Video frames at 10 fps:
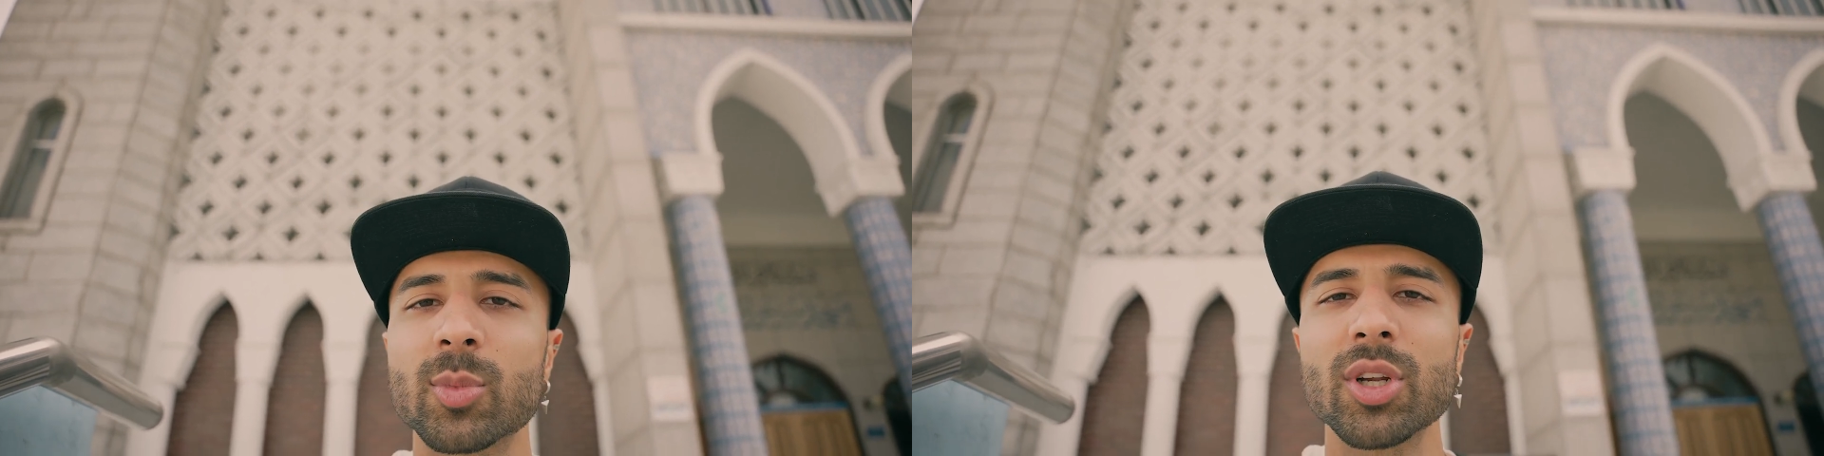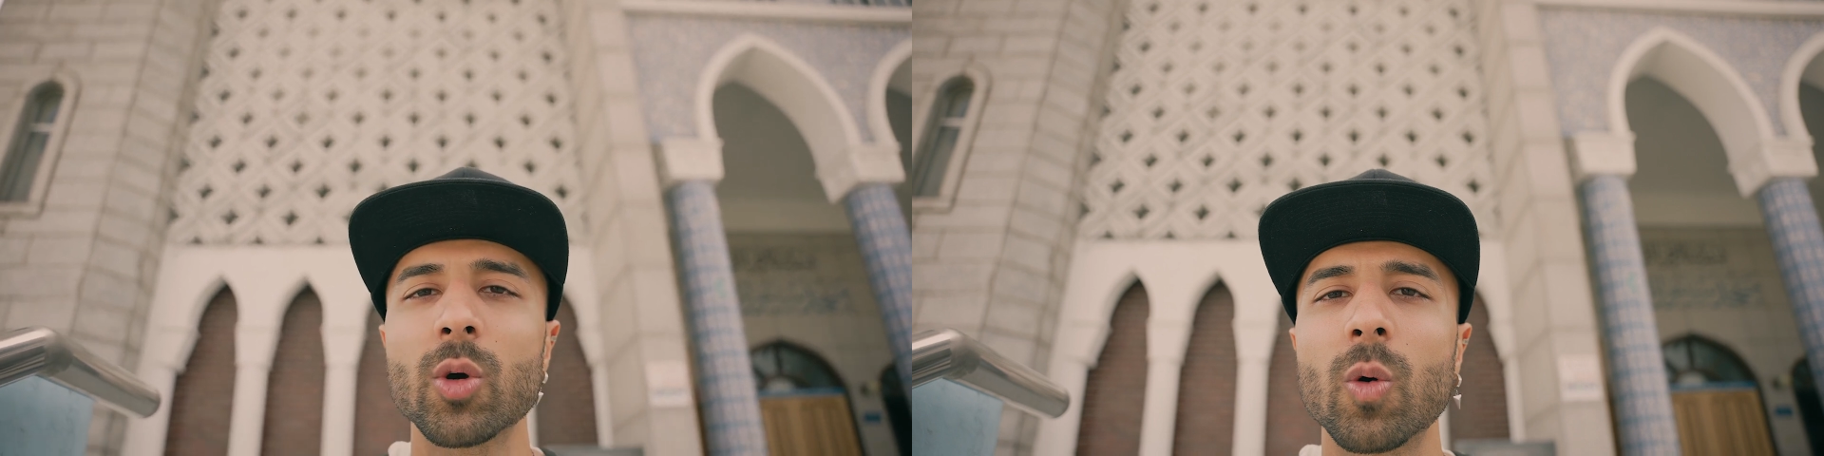
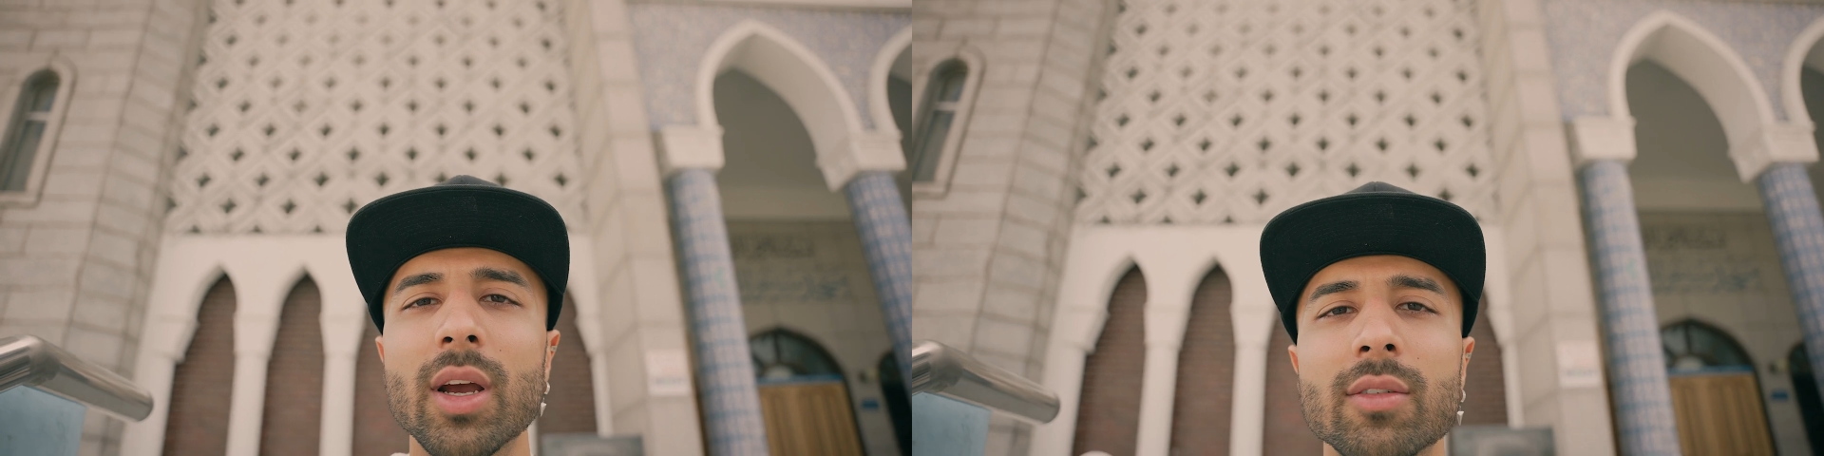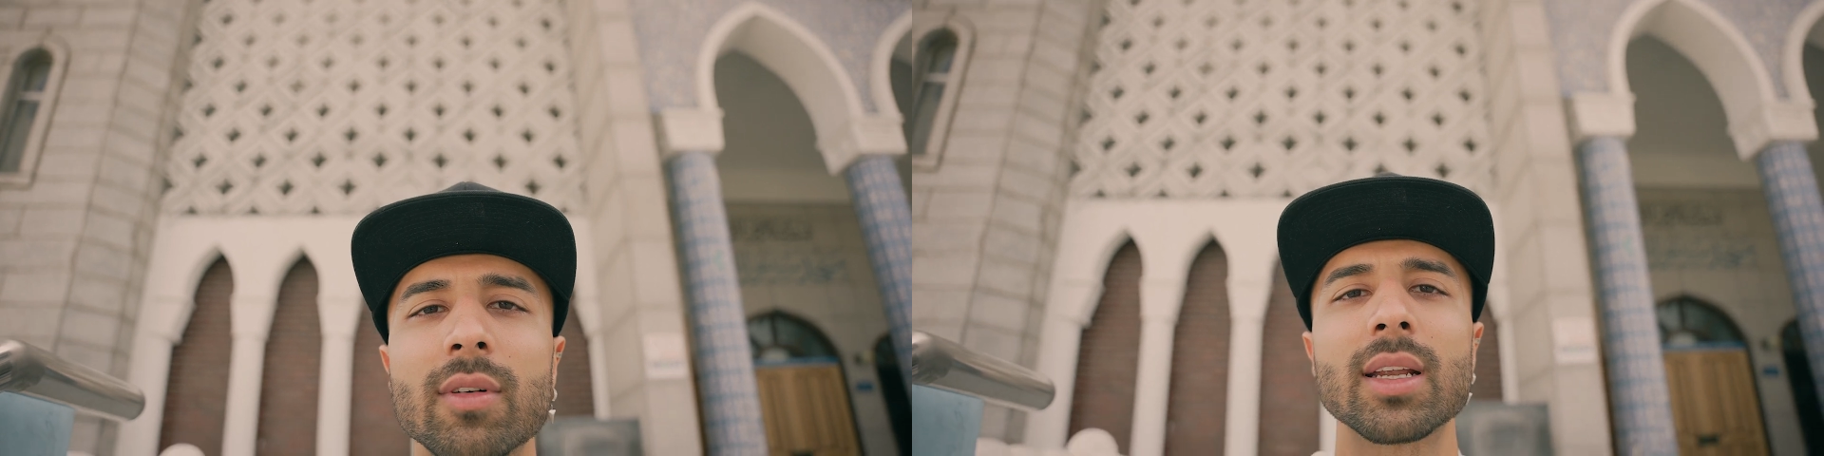pretty
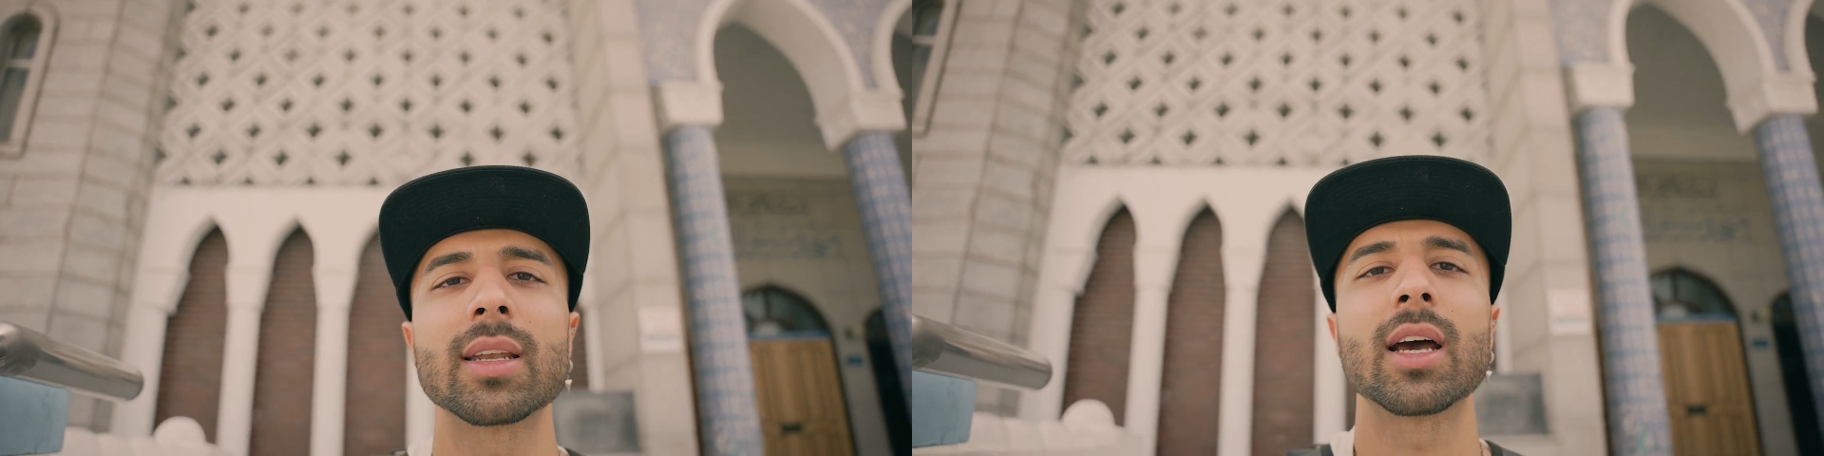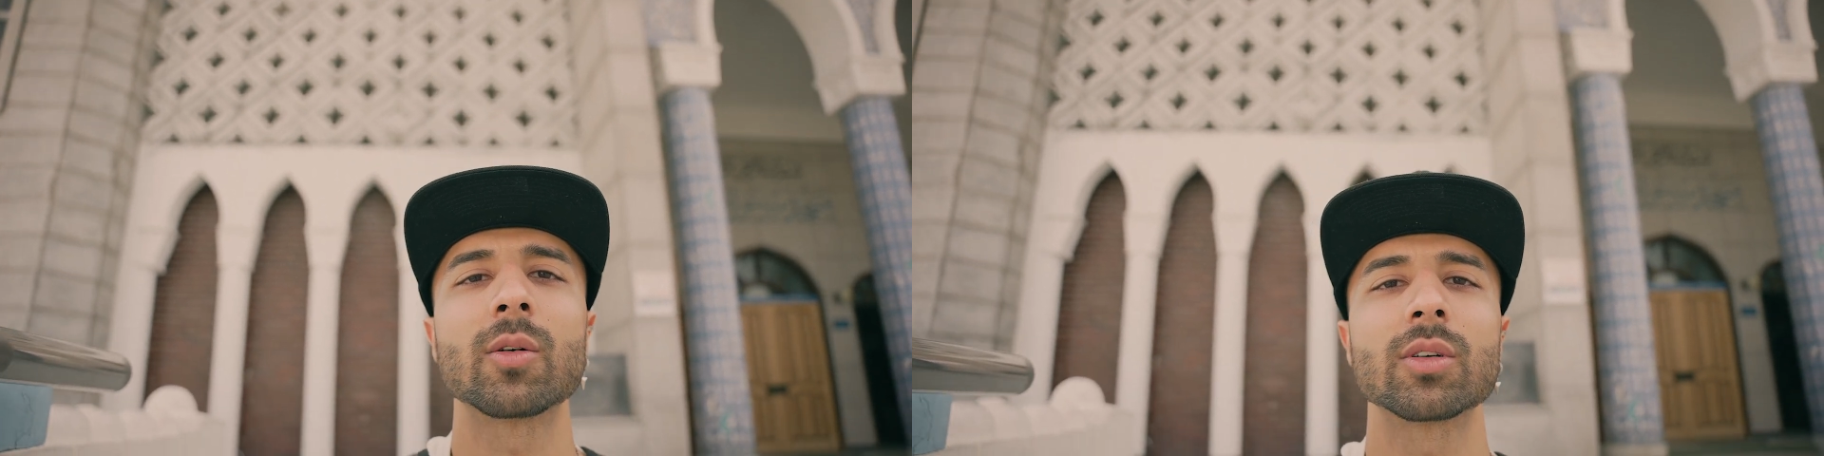quiet right
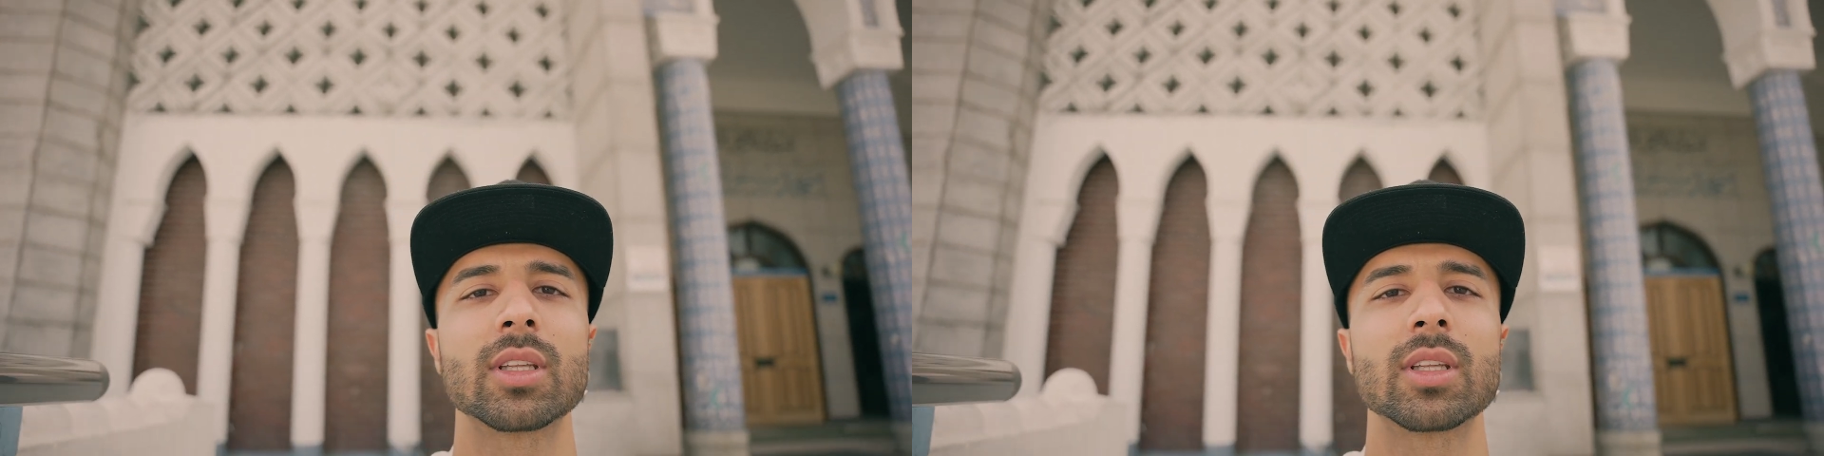now.